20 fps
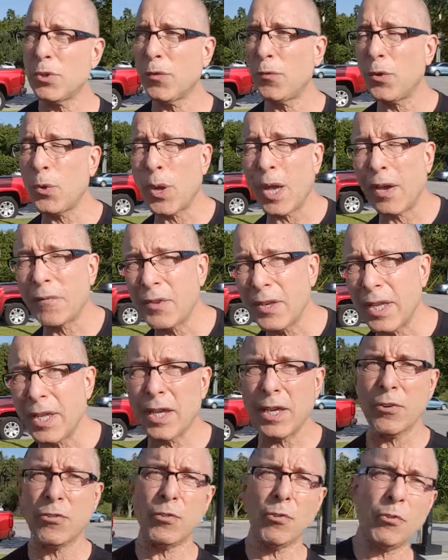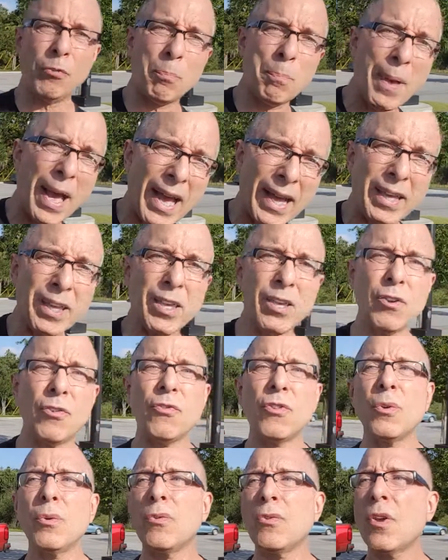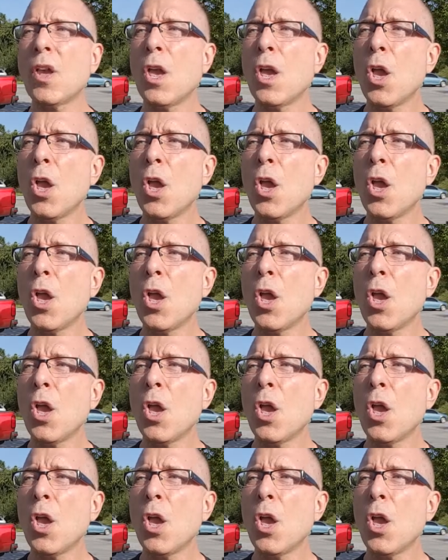If you have knee issues, back issues,